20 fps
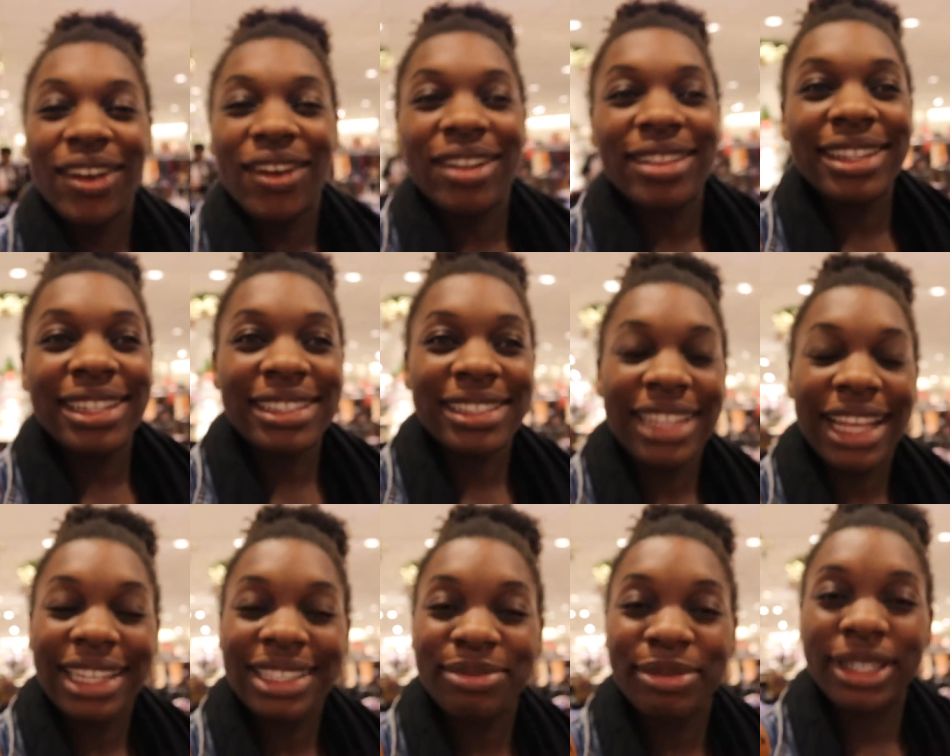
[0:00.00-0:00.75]
All these
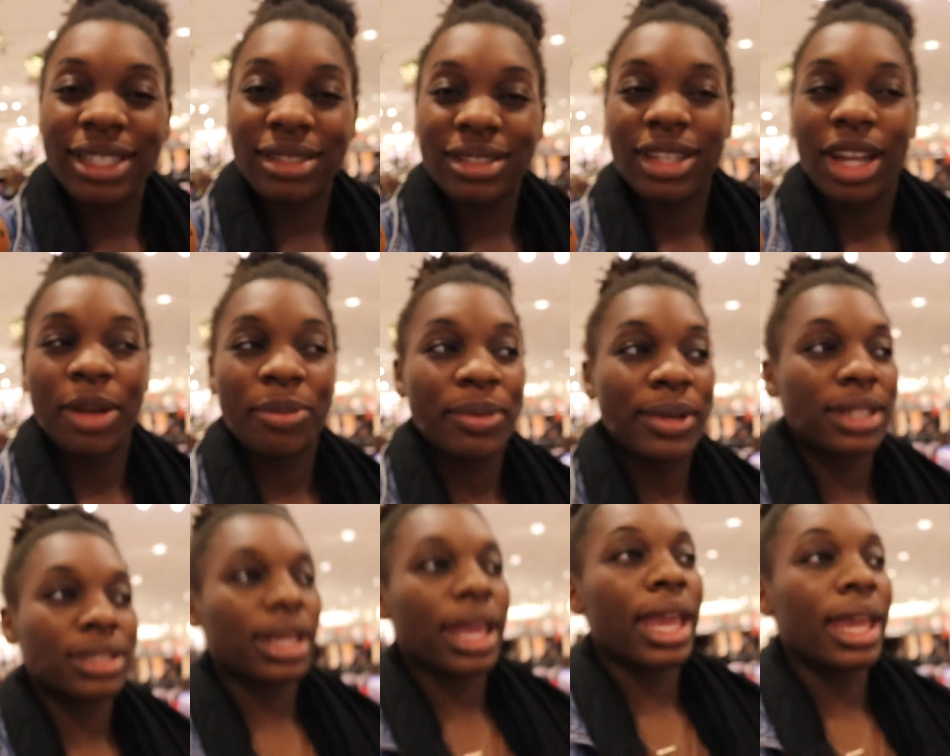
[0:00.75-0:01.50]
last minute
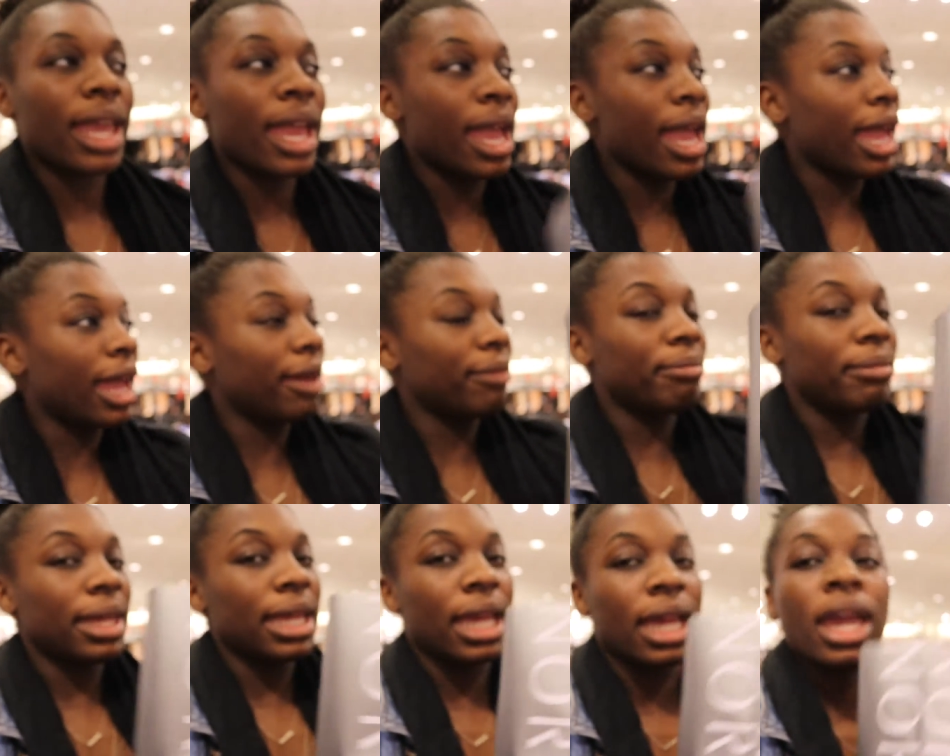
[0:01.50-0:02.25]
shoppers, AKA
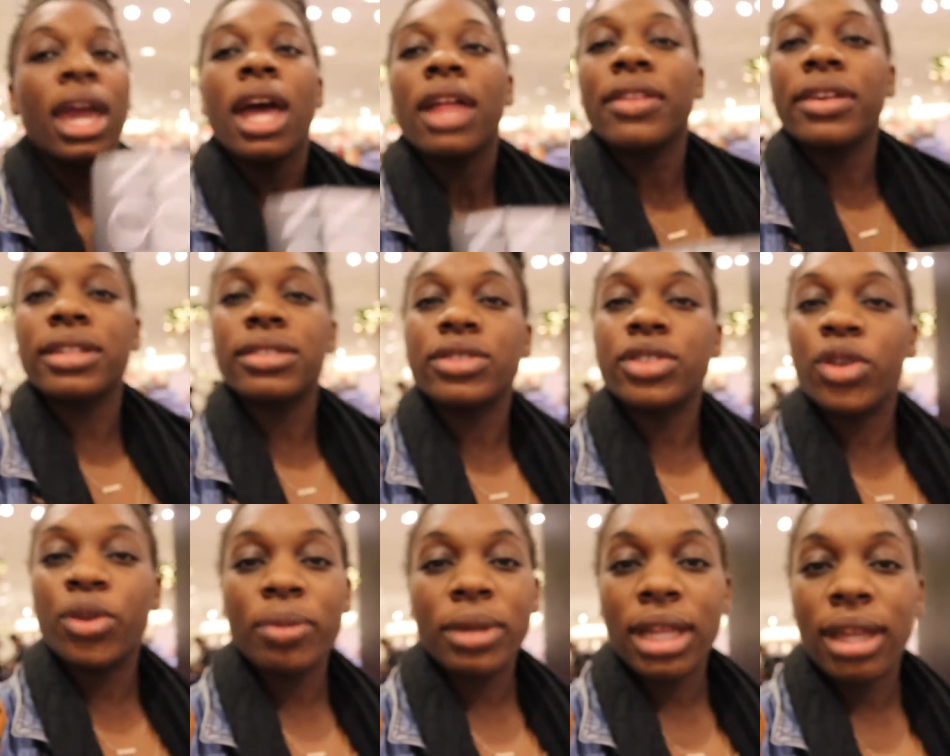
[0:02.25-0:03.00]
me. There's
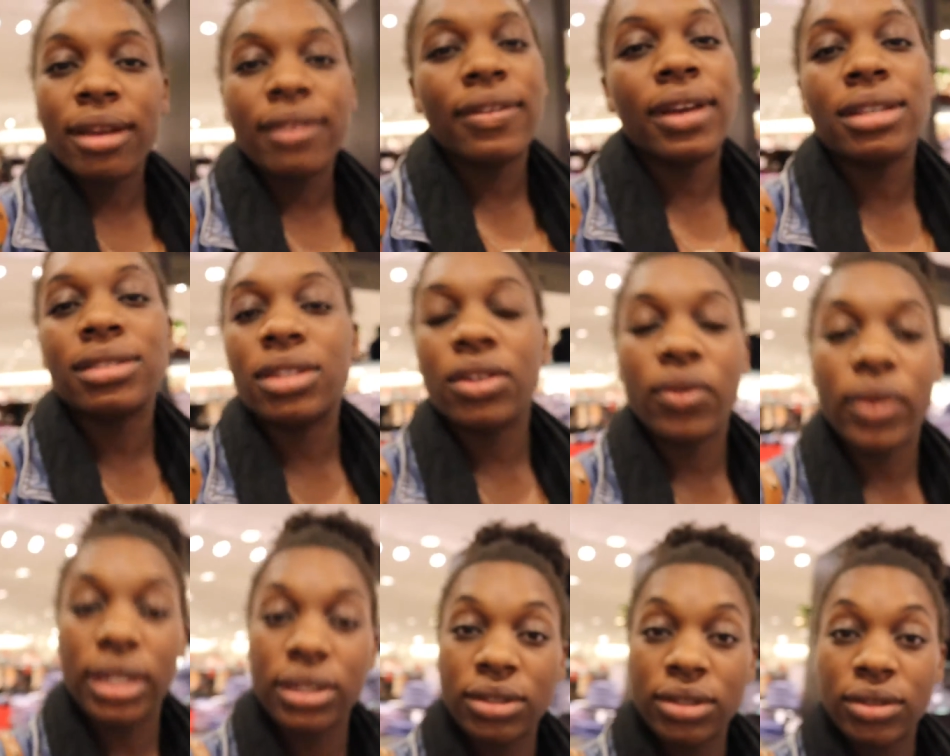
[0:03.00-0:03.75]
too many of us
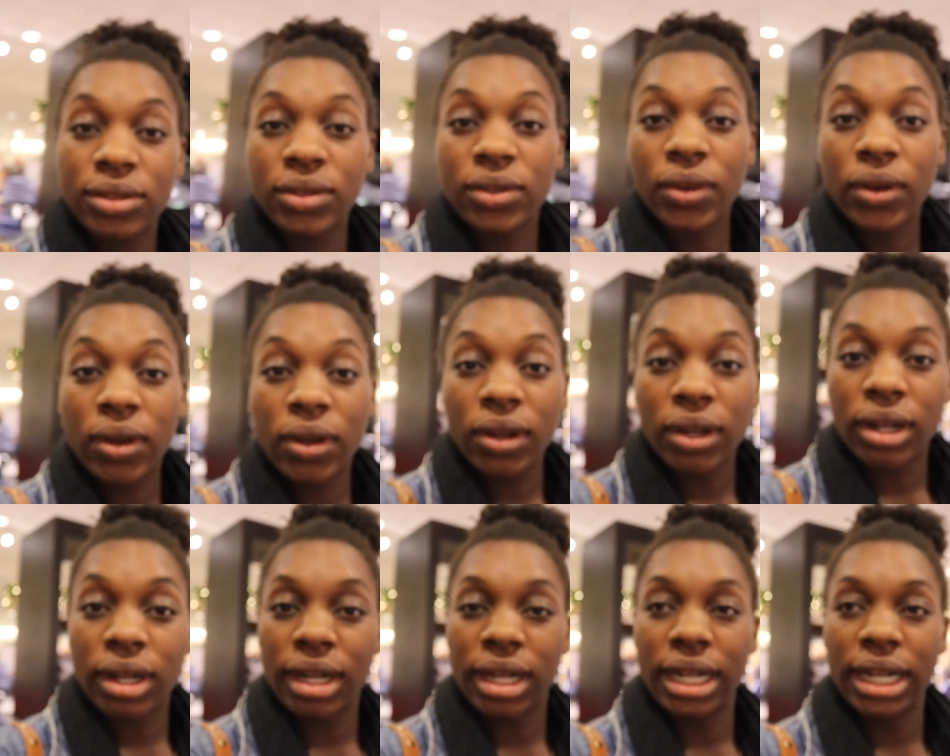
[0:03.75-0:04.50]
in one
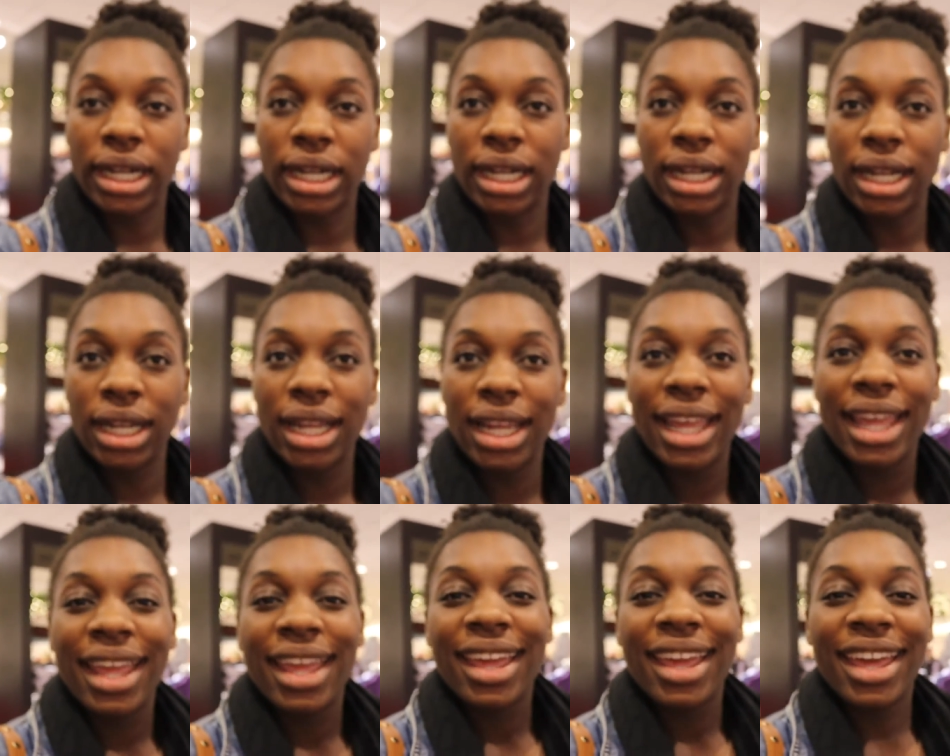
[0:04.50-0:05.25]
store.
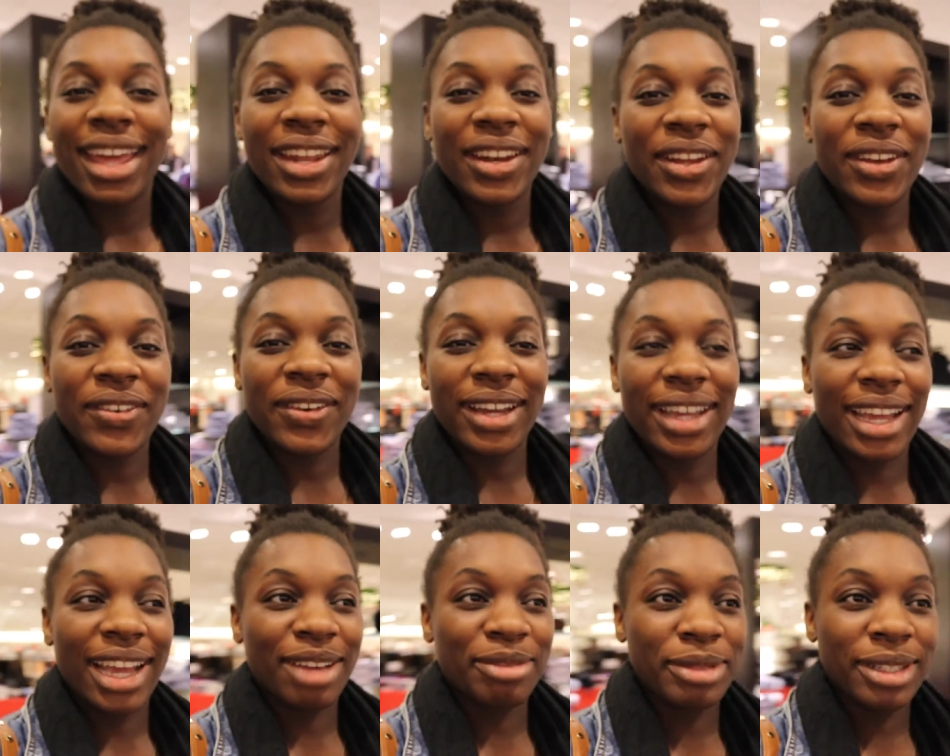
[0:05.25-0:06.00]

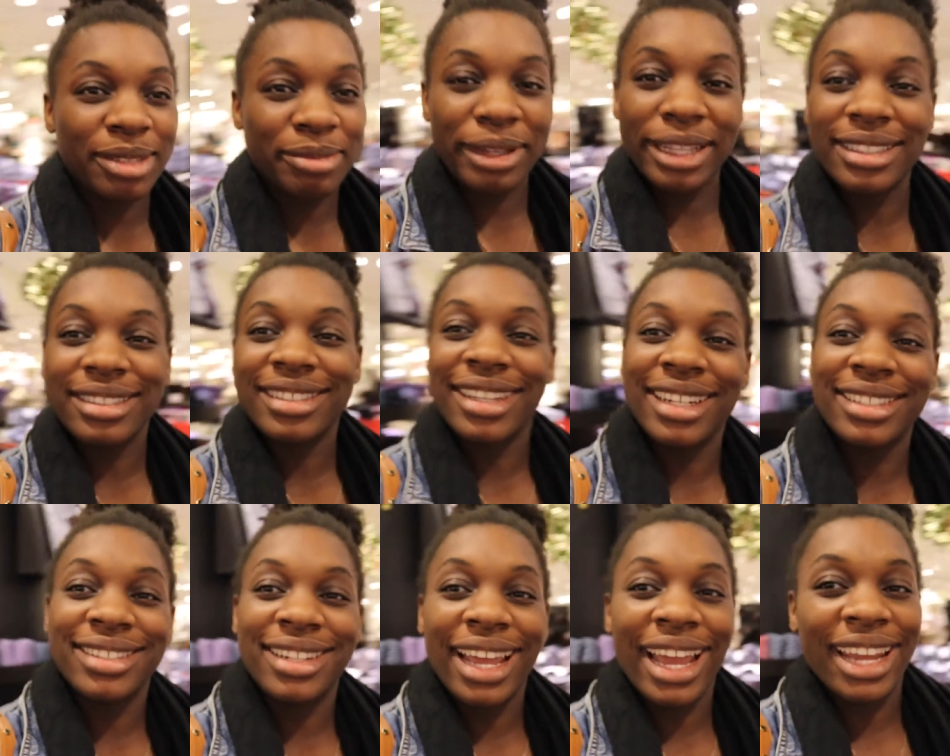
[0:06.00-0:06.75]
Anyway, I'm in the men's
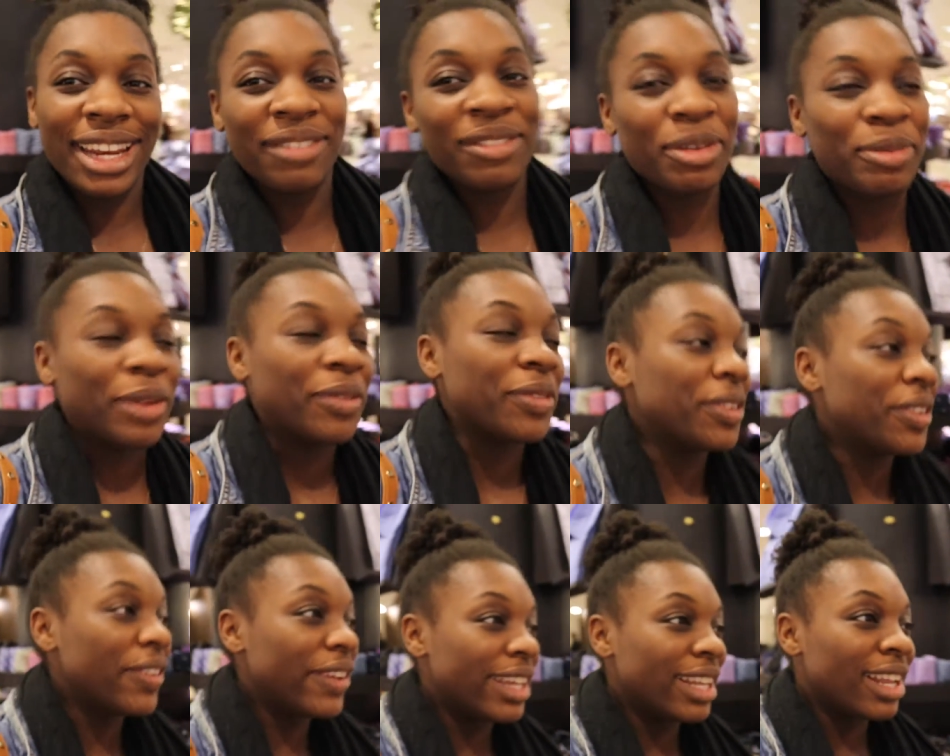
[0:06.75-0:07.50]
section hiding from
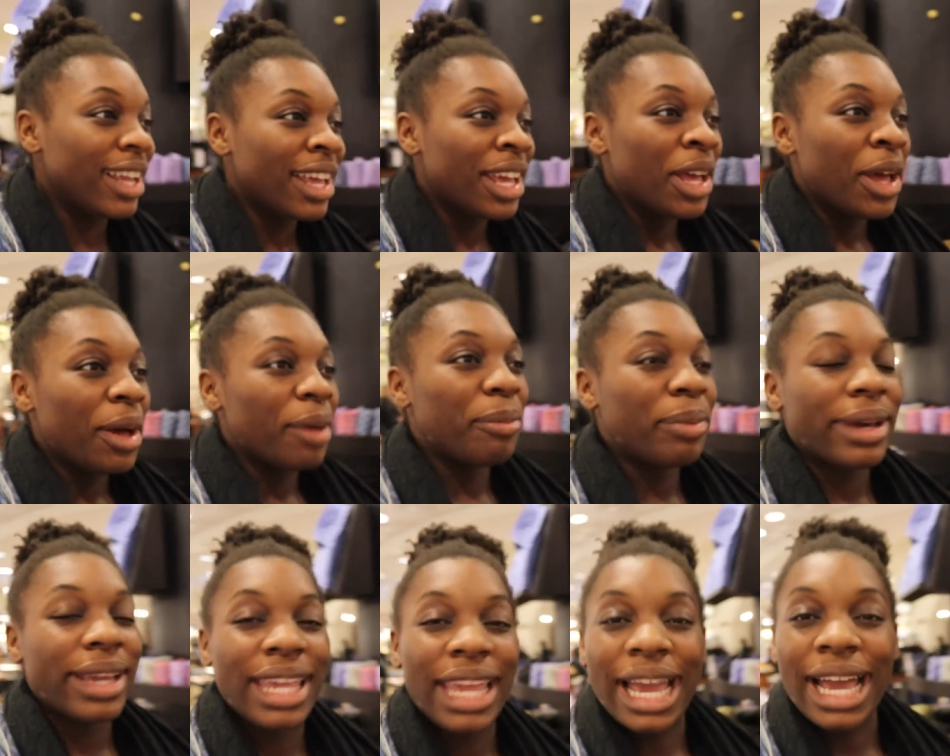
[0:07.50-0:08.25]
everyone.
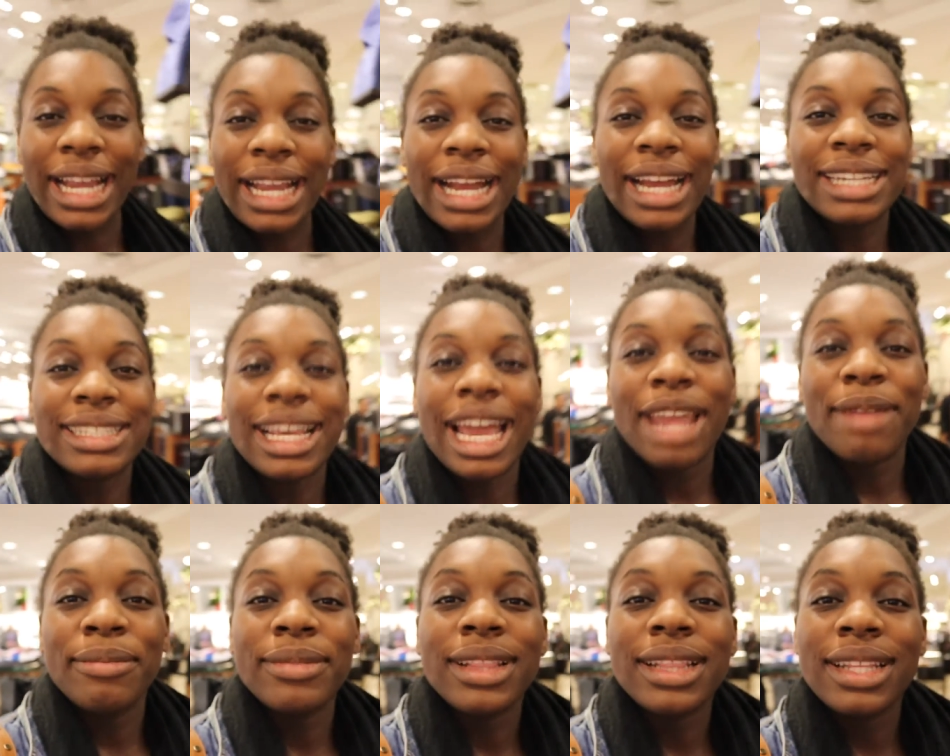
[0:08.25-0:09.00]
But yeah, guys,
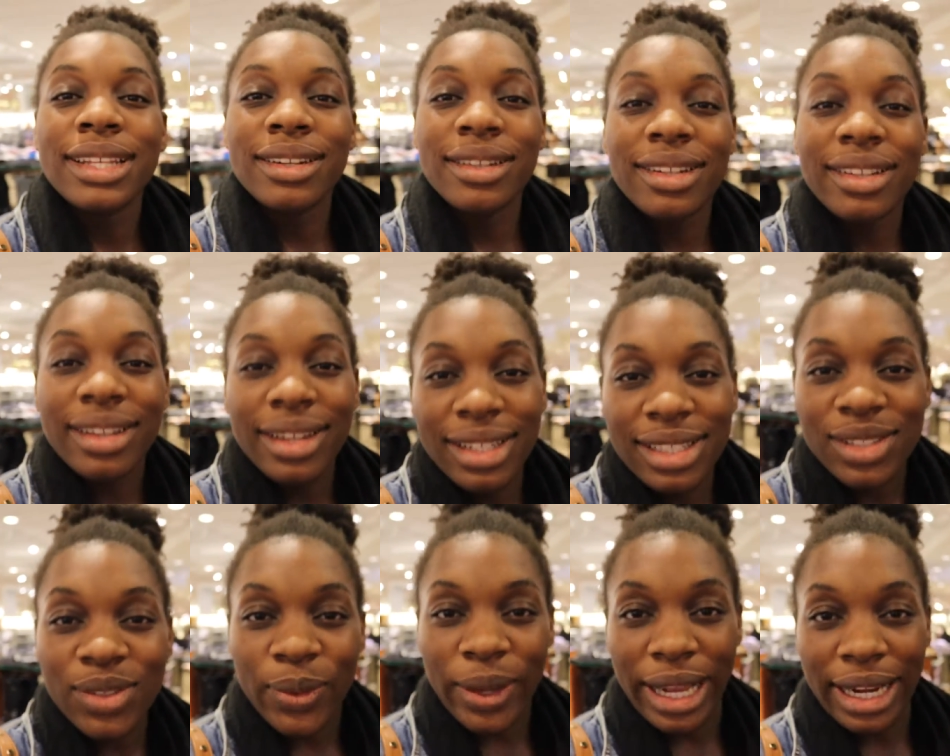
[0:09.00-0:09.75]
I'm literally
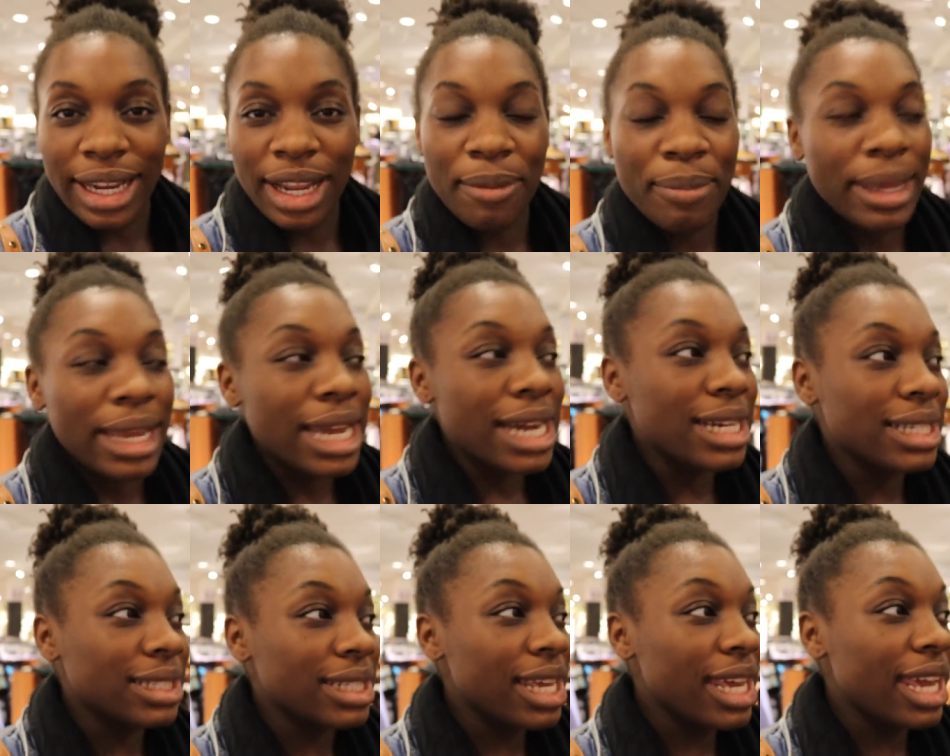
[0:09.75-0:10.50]
sweating
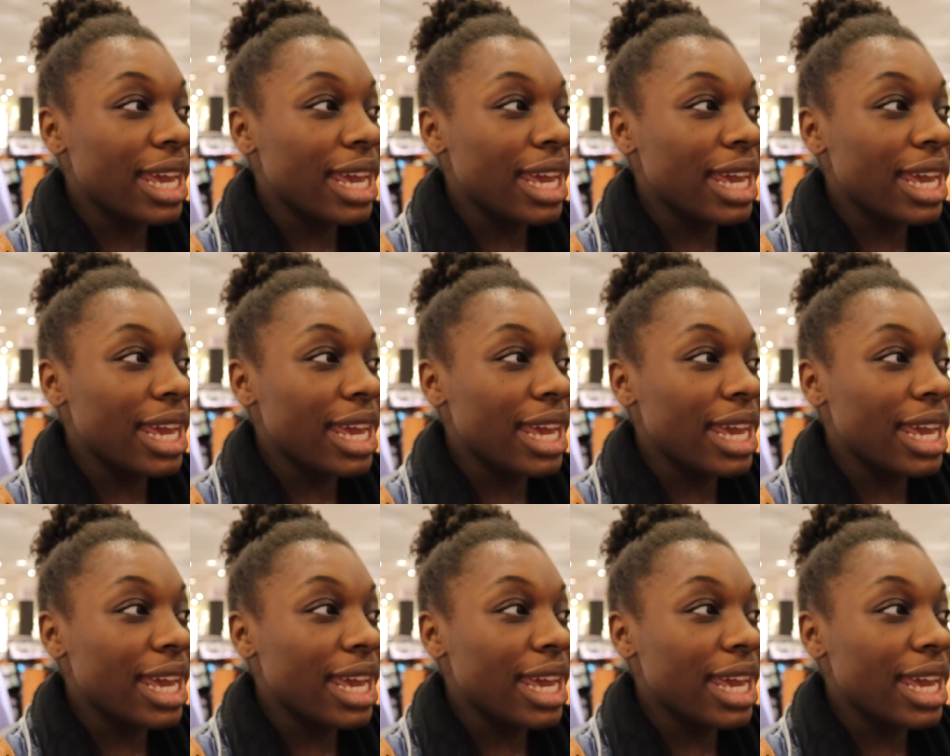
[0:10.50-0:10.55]
because